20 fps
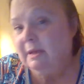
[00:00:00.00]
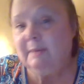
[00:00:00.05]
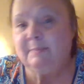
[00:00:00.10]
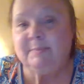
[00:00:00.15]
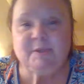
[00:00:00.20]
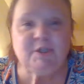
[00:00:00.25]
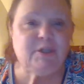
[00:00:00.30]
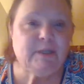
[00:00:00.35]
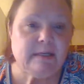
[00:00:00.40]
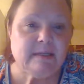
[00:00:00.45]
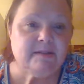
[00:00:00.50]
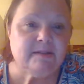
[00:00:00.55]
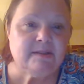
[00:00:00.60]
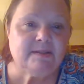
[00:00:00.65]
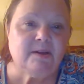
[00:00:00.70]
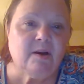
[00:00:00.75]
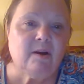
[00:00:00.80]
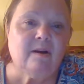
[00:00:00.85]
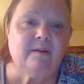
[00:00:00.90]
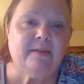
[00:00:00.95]
But chances
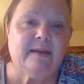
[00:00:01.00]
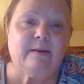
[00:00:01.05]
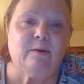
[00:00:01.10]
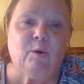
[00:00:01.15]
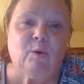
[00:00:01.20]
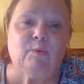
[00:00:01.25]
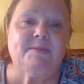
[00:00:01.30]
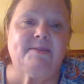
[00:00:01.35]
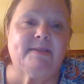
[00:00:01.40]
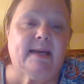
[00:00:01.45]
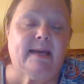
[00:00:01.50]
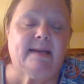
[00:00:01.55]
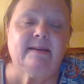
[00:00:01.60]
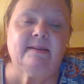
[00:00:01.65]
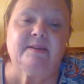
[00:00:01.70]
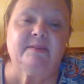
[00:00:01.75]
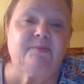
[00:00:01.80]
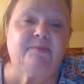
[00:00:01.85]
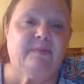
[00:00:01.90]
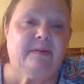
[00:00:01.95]
are that whole side
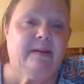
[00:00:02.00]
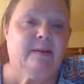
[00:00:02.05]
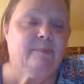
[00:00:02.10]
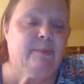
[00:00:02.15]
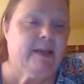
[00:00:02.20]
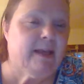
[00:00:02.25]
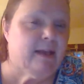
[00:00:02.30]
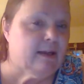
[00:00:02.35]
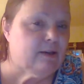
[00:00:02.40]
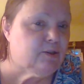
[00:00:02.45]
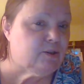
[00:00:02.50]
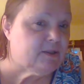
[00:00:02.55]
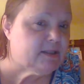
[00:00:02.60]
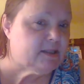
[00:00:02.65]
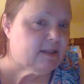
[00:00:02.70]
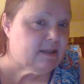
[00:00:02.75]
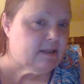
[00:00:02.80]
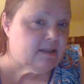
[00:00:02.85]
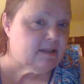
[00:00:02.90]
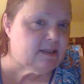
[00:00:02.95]
of the family had good
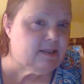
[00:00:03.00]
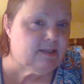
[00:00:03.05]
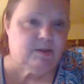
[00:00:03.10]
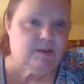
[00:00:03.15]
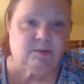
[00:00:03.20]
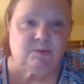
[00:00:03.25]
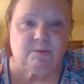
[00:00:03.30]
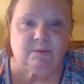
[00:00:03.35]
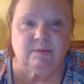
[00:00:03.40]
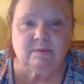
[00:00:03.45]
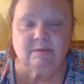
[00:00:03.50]
skin too.